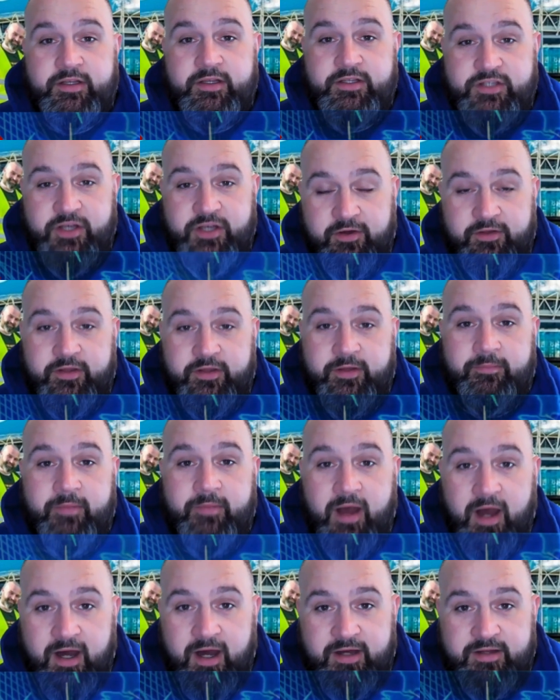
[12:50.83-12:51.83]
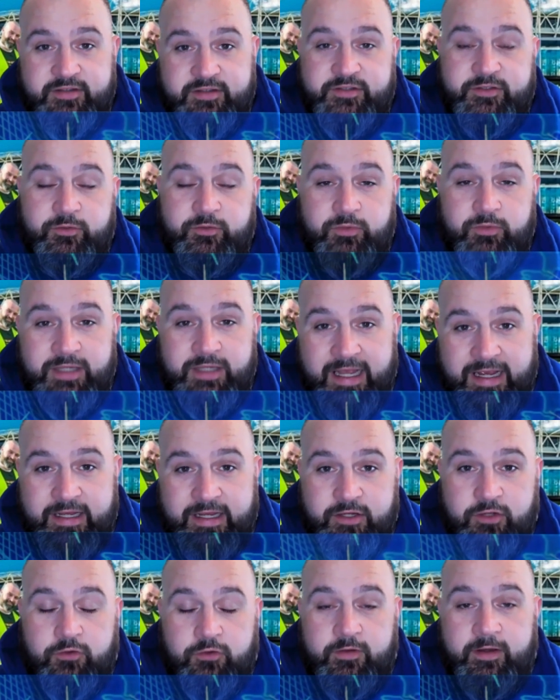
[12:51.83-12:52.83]
Tottenham, Arsenal,
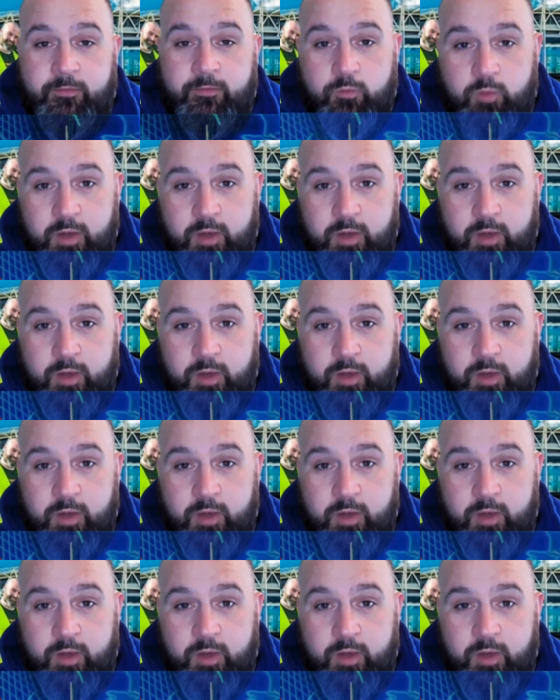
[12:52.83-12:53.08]
Leyton Orient,